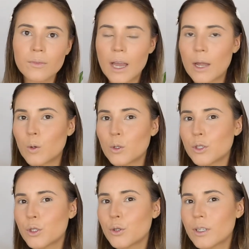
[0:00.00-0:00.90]
And
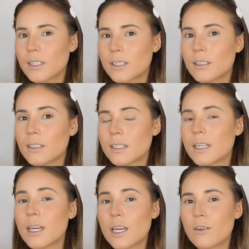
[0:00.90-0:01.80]
also you can still
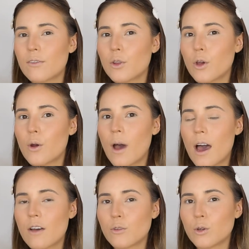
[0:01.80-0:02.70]
see, even though
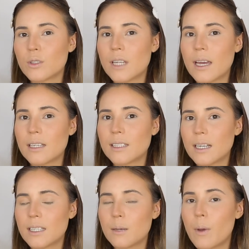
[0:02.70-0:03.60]
I've used a
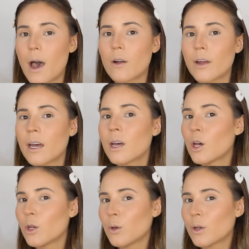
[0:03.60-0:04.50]
setting powder,
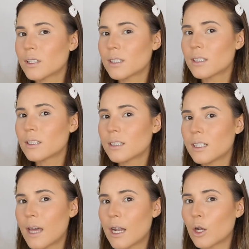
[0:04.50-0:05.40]
you can still
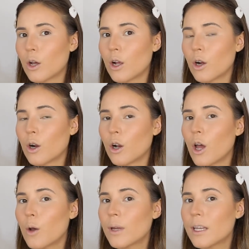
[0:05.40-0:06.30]
see that
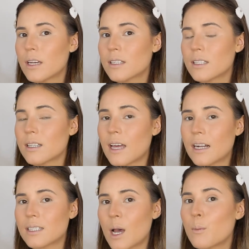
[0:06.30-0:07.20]
glowiness that
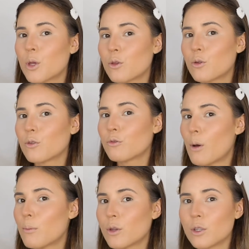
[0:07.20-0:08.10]
is coming through
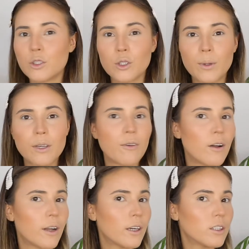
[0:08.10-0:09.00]
from the dewy
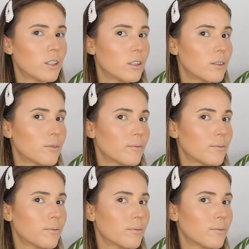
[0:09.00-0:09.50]
foundation.